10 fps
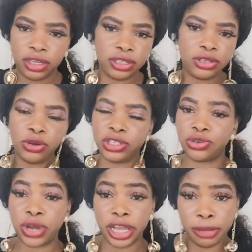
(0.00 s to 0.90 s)
It's going
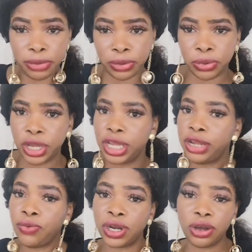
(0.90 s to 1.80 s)
to help you.
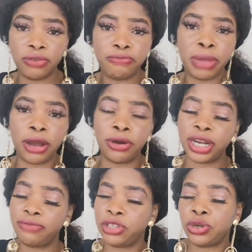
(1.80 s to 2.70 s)
In one of my
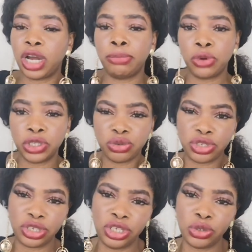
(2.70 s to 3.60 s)
other videos, I'm going
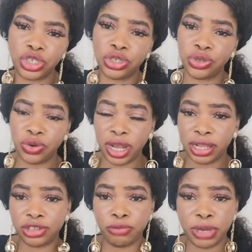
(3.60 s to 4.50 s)
to, you know, show you
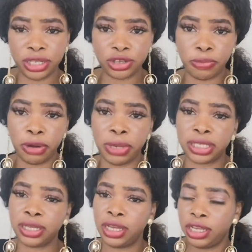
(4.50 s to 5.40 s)
guys so many
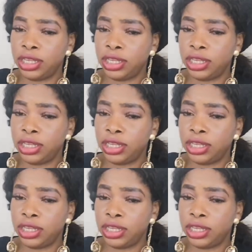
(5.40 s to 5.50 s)
supplements,